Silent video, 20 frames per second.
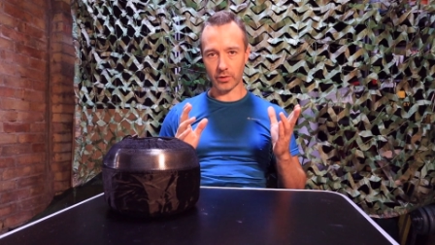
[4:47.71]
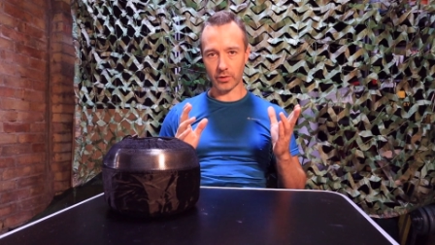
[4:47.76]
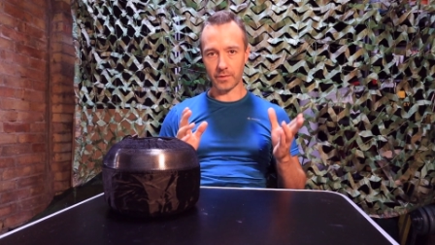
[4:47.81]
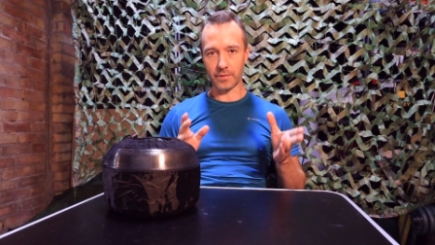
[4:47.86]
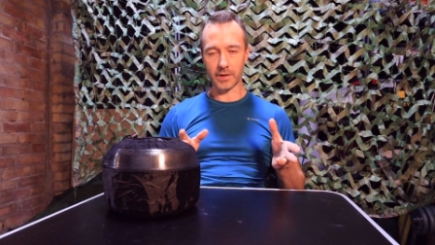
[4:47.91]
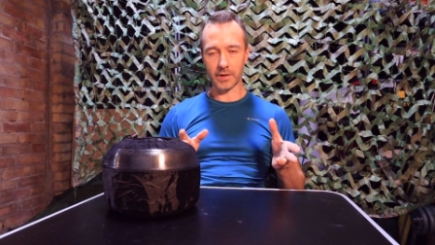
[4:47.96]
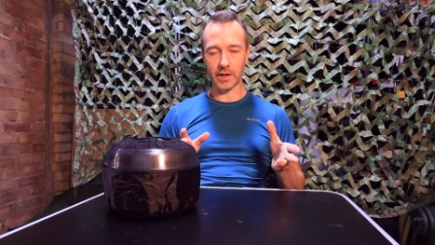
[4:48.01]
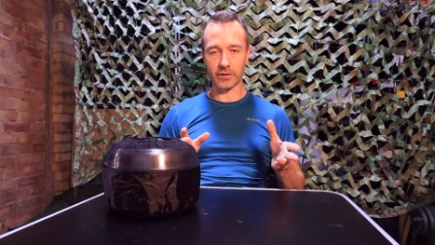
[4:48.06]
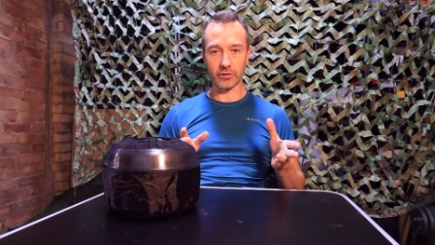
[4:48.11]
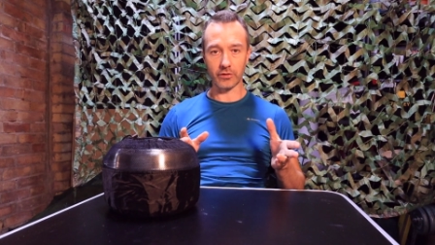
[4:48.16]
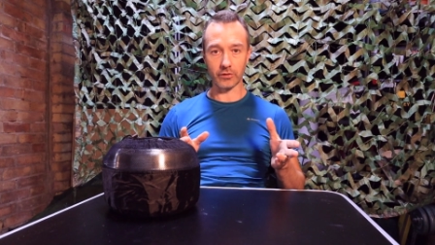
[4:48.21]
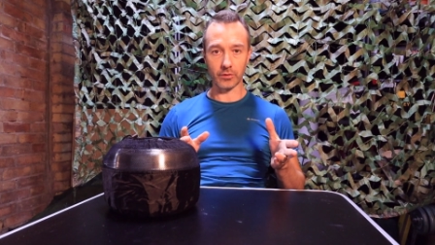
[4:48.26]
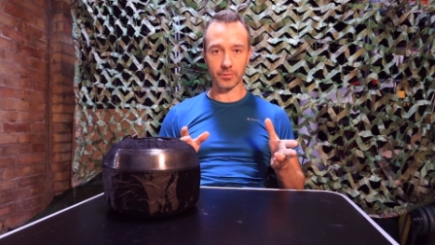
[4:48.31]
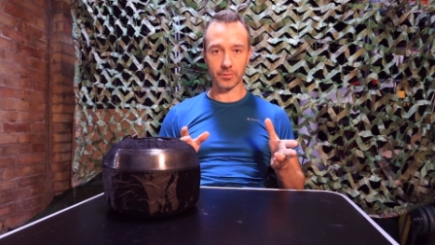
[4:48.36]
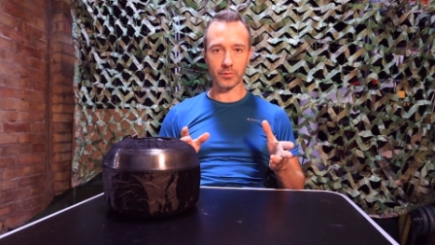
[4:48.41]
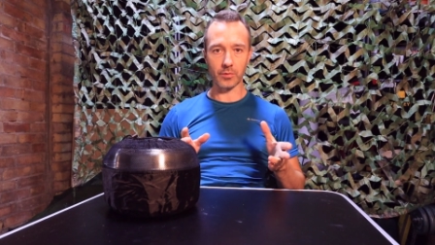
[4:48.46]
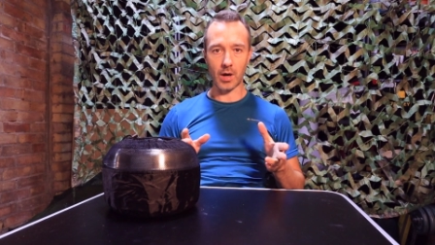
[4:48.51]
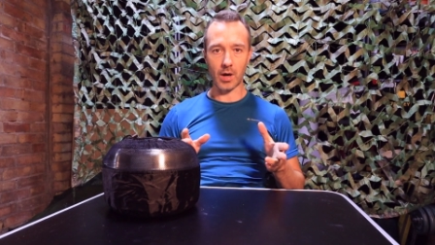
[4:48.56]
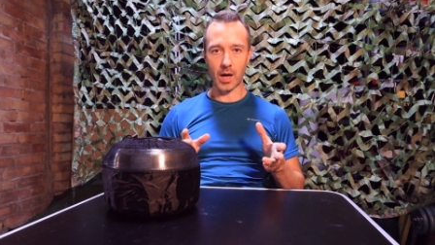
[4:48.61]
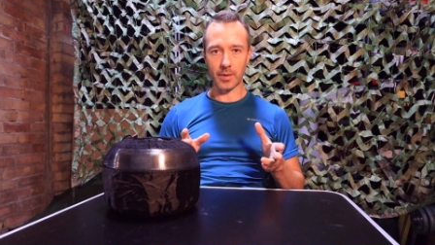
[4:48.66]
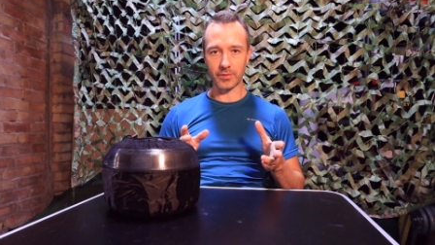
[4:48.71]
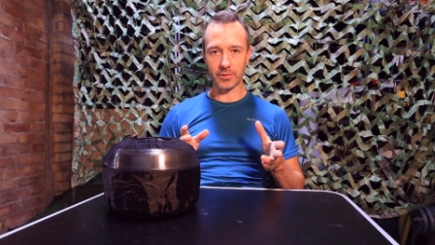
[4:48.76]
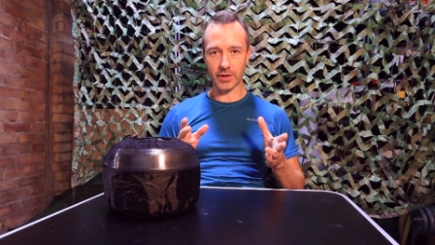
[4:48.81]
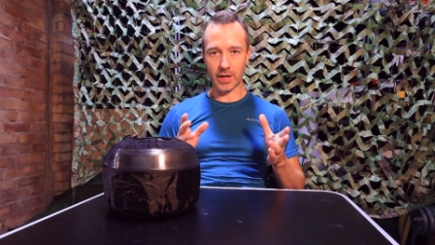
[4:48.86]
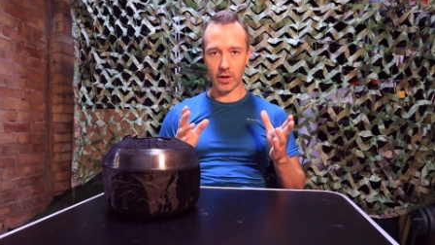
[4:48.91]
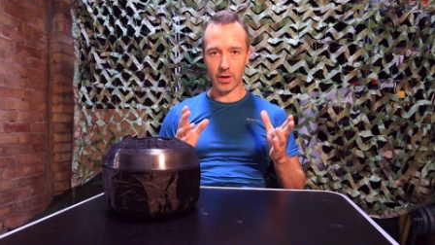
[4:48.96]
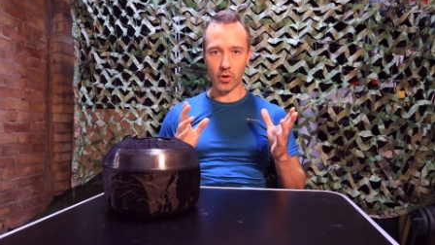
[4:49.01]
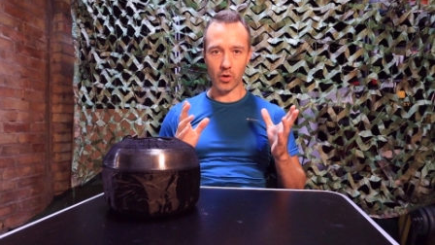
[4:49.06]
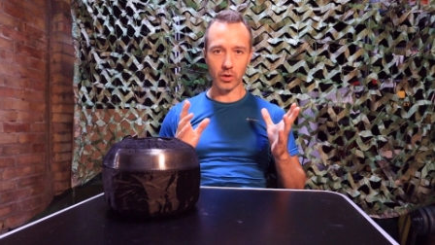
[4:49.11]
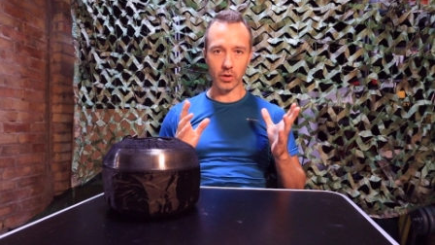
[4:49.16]
don't forget to subscribe to
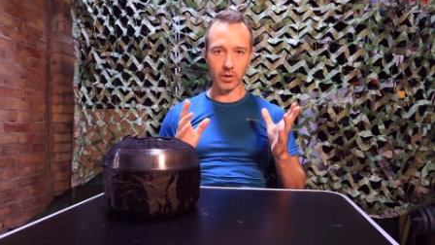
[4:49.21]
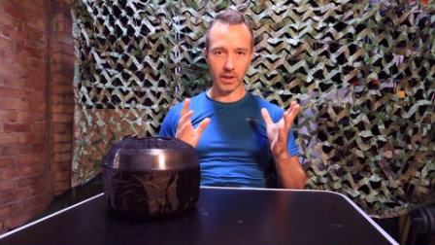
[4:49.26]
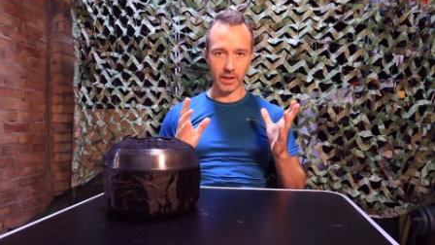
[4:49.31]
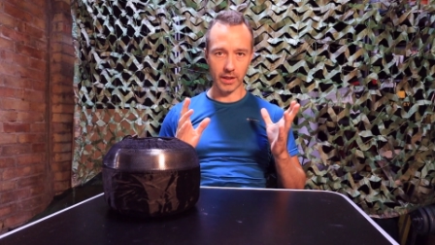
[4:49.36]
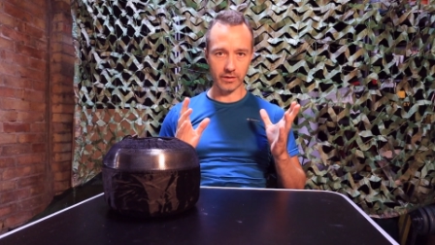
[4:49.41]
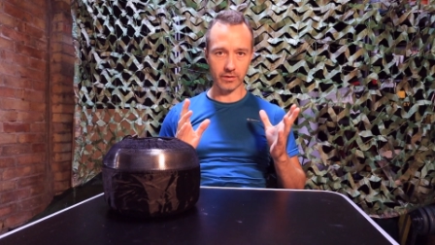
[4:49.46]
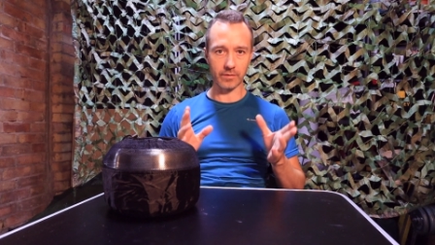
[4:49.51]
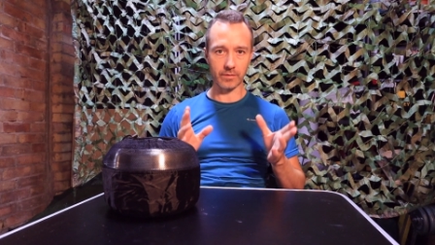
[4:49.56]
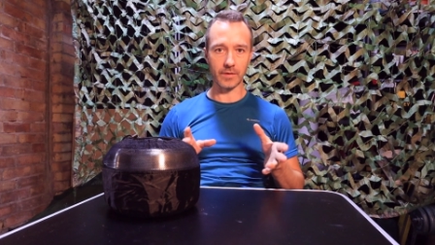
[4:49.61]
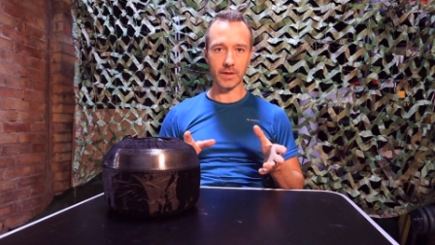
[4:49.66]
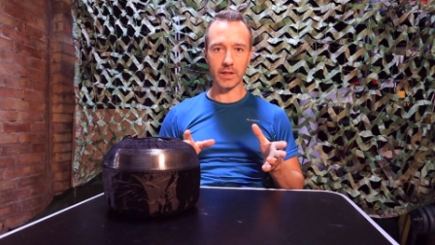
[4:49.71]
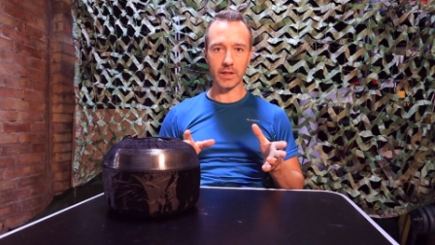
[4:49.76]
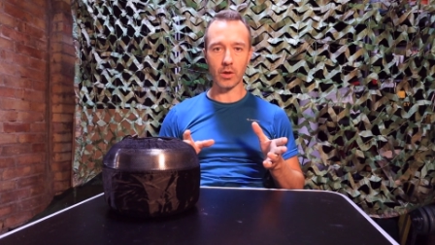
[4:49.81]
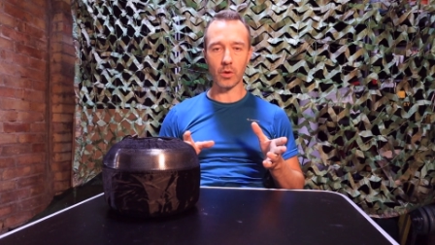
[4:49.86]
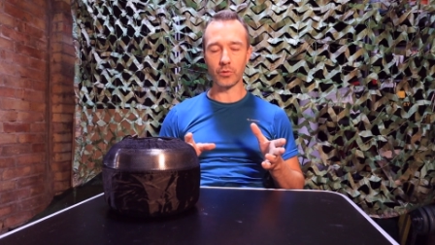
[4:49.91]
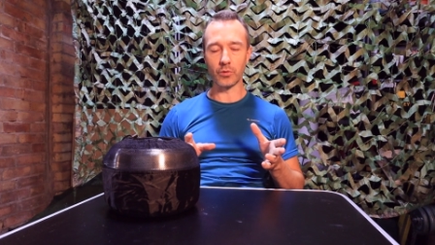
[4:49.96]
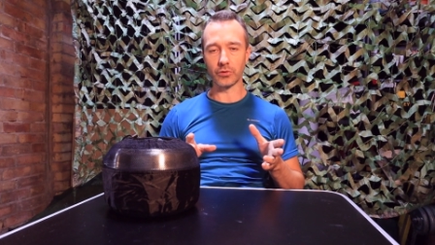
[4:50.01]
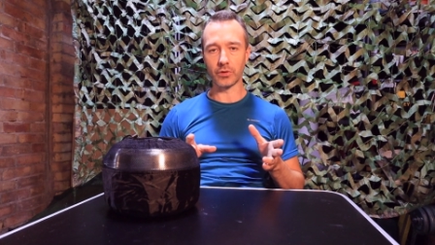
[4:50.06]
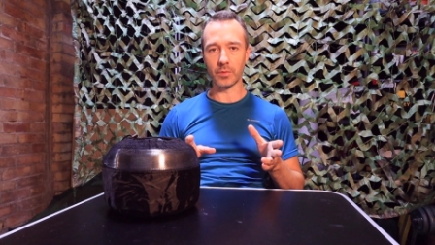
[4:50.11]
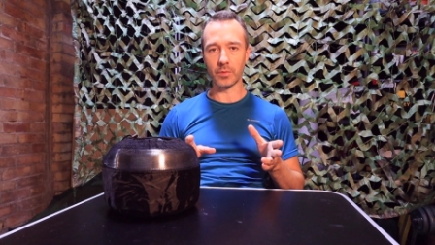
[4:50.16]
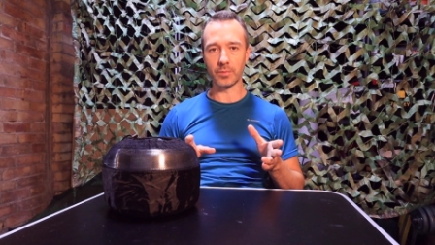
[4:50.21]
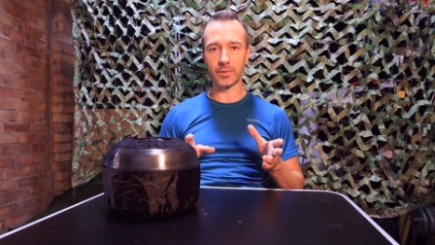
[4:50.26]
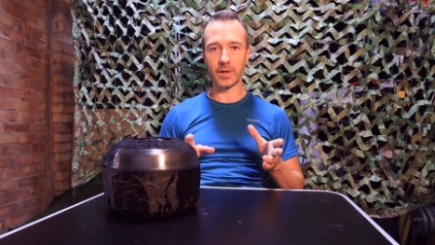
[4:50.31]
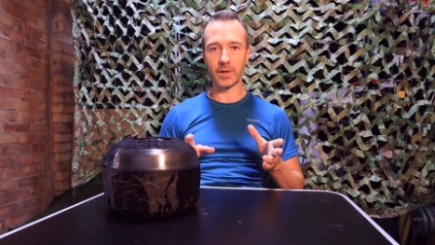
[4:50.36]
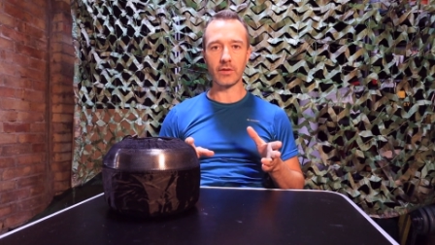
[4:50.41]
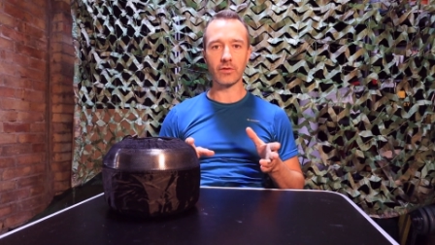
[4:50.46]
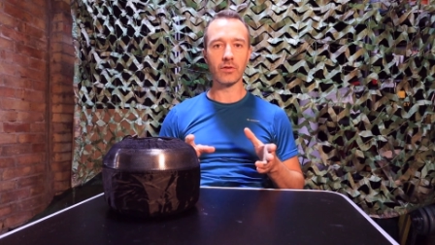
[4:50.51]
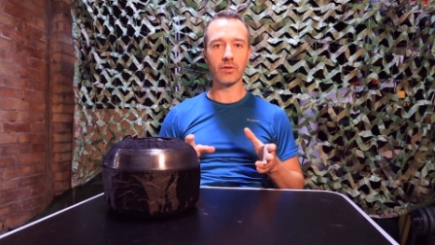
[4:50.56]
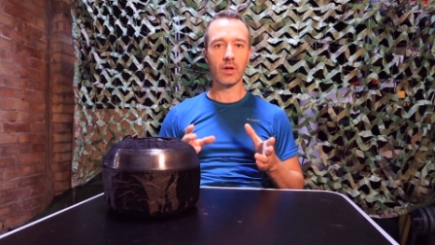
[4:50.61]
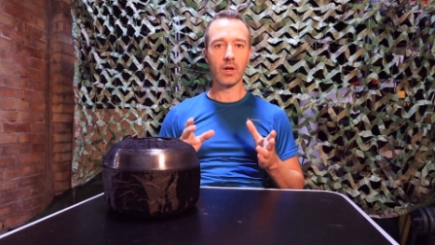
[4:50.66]
get all the latest videos and
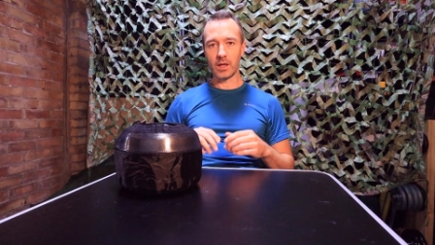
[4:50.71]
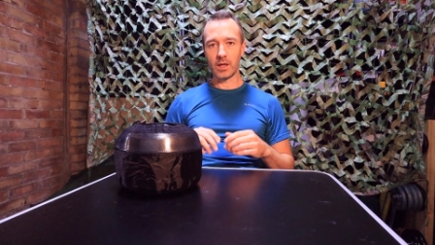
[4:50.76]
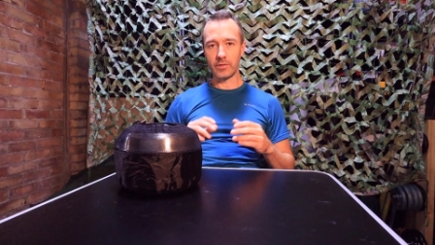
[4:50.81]
updates.